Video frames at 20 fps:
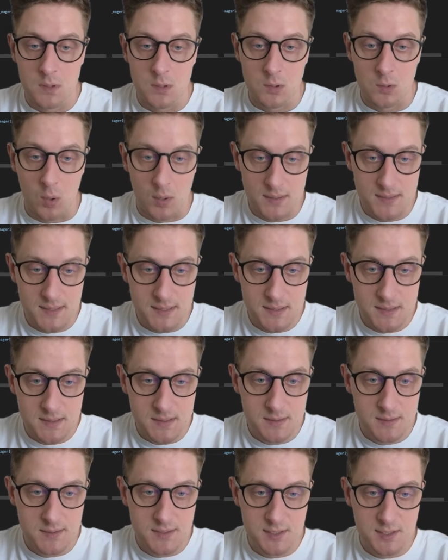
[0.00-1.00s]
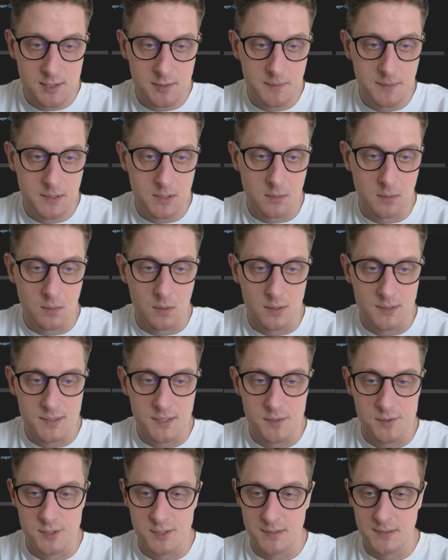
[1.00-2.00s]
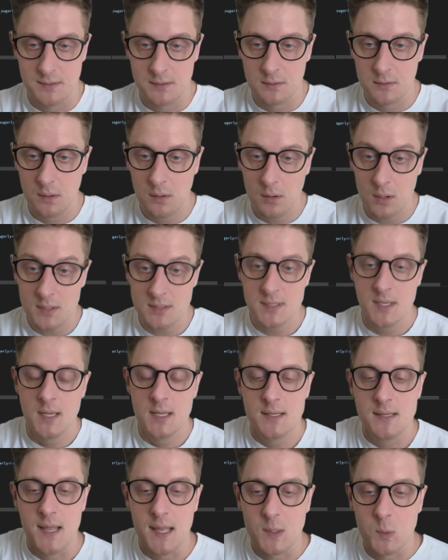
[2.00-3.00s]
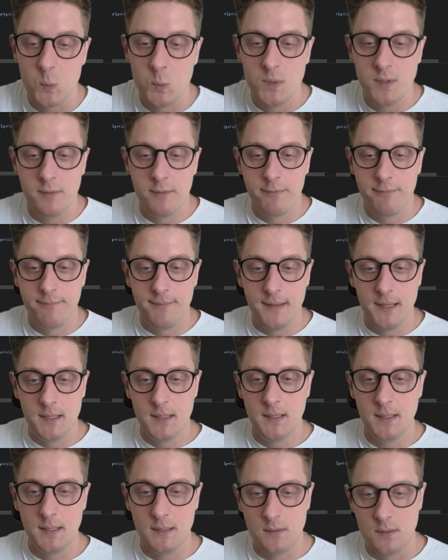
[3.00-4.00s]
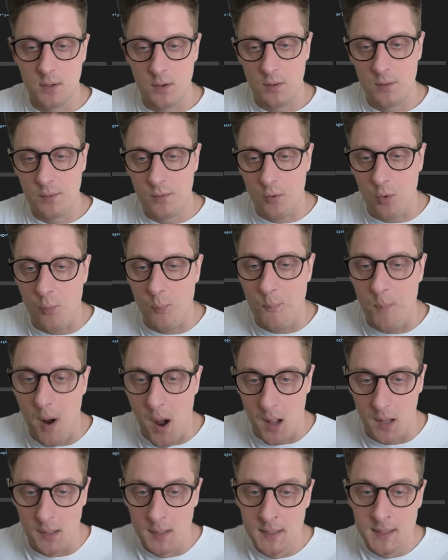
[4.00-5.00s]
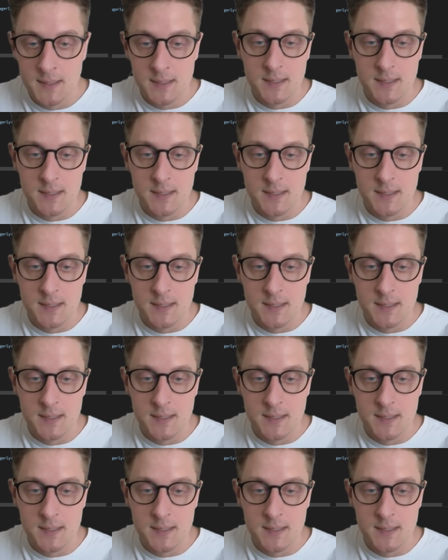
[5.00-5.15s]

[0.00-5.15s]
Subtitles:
losses, discriminator loss and general loss that we feed into compile.